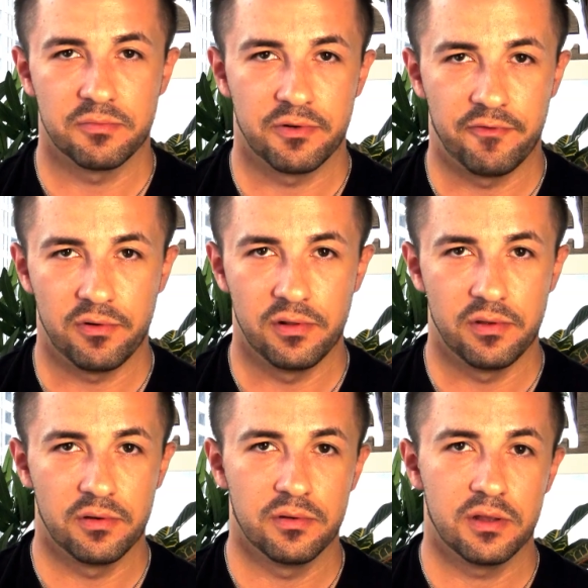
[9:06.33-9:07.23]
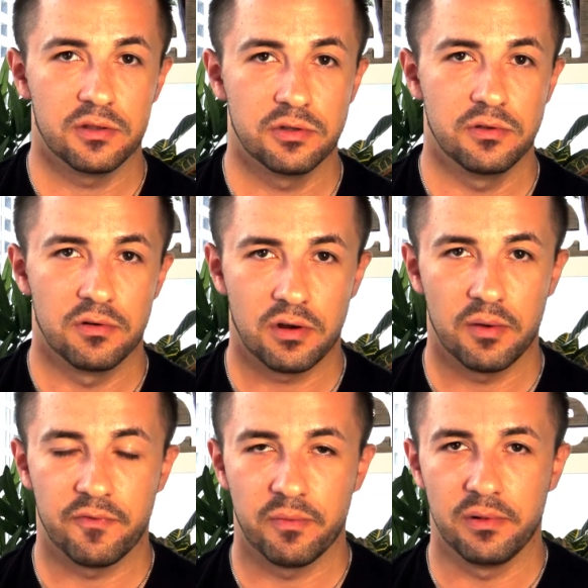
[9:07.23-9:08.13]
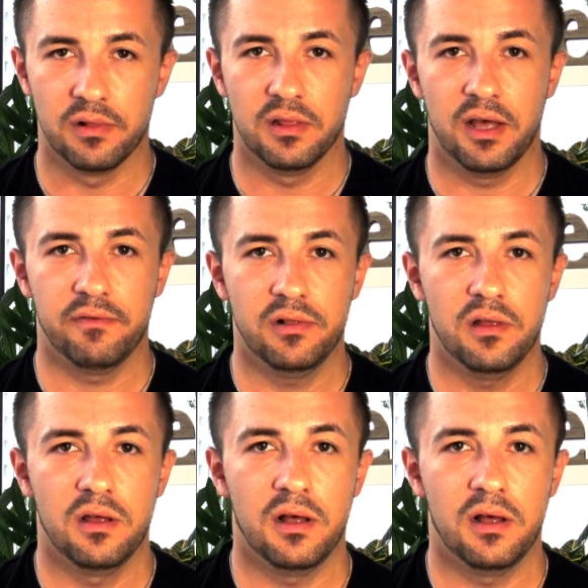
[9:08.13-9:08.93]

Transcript: portfolio to your comfortable level